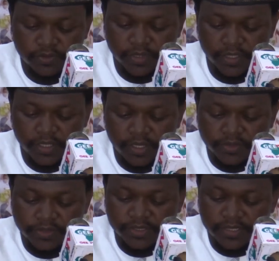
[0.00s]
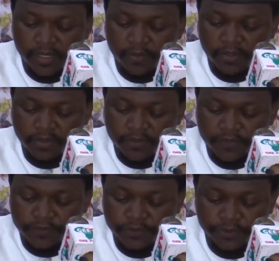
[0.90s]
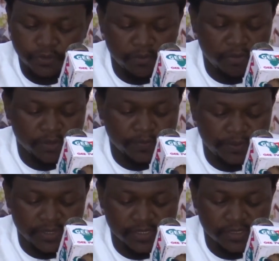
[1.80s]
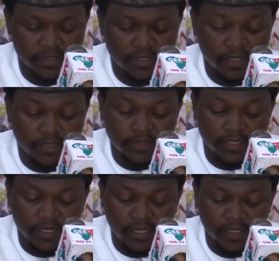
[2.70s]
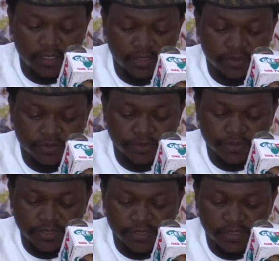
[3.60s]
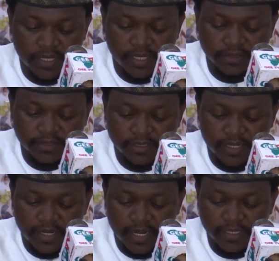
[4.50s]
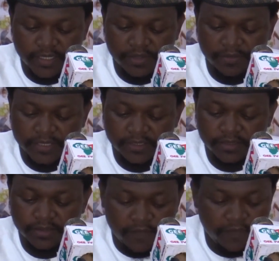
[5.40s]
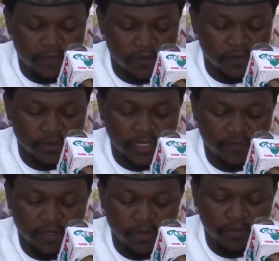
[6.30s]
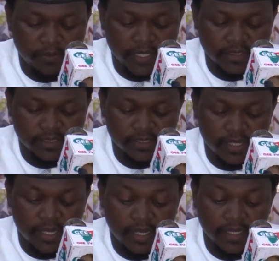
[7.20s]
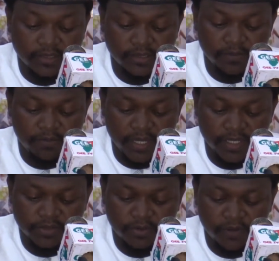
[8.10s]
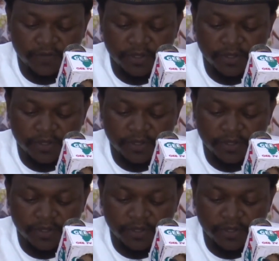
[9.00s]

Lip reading: to a sustainable future but peace, the link to reason and agreement for development and the base of